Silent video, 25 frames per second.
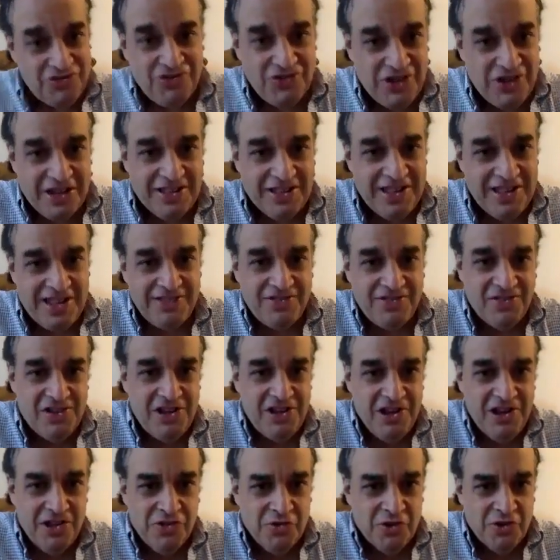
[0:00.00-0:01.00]
Like that's the
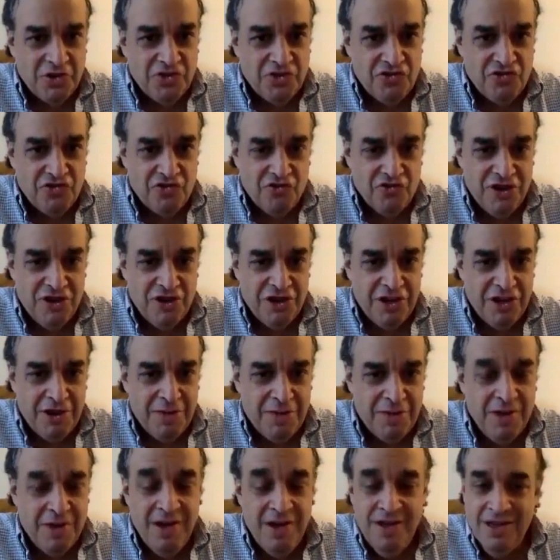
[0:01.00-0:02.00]
other
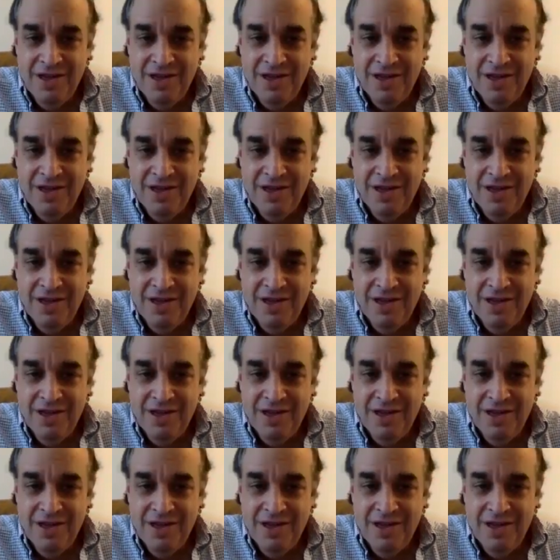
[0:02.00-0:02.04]
extreme.